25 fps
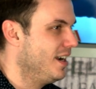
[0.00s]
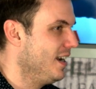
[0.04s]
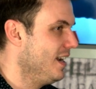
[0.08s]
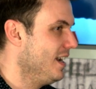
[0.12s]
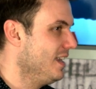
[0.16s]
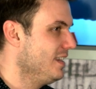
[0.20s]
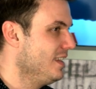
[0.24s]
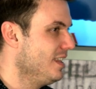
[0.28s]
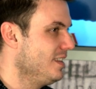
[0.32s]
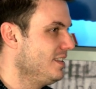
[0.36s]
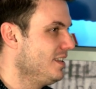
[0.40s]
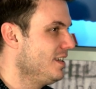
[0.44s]

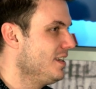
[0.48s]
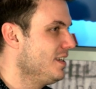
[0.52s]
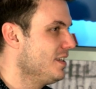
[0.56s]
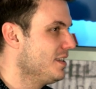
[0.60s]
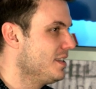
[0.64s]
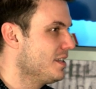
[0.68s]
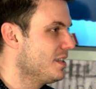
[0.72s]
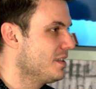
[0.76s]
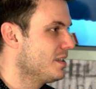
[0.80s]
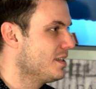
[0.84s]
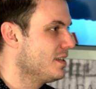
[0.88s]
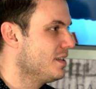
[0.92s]
I
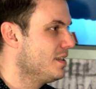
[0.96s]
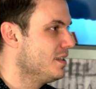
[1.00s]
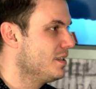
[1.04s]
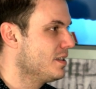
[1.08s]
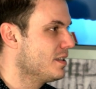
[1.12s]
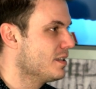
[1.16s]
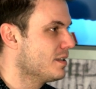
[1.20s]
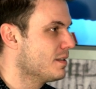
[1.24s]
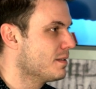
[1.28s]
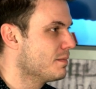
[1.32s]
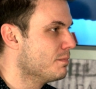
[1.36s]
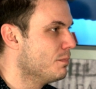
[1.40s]
think it's
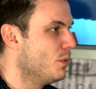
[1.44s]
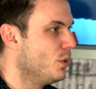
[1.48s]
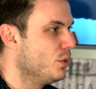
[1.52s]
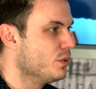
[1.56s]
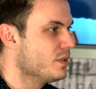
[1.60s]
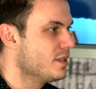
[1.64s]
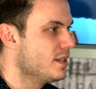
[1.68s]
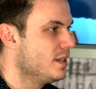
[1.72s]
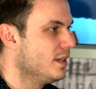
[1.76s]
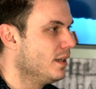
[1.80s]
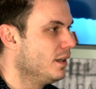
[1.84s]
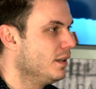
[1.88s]
a
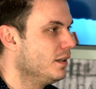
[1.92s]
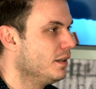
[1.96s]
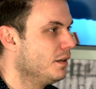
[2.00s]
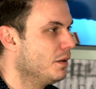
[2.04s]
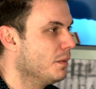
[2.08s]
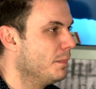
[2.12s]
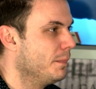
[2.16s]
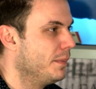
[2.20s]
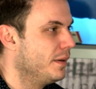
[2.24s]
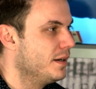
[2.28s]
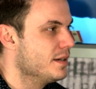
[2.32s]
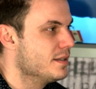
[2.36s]
small city
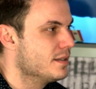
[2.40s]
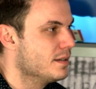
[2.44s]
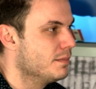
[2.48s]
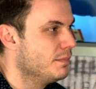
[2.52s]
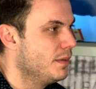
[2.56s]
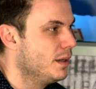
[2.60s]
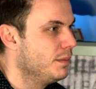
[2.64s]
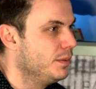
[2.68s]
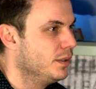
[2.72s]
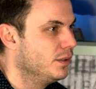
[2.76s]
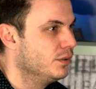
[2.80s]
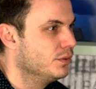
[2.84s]
in
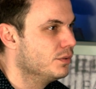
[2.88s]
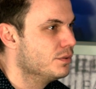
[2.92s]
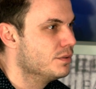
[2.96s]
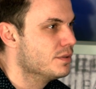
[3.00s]
comparison maybe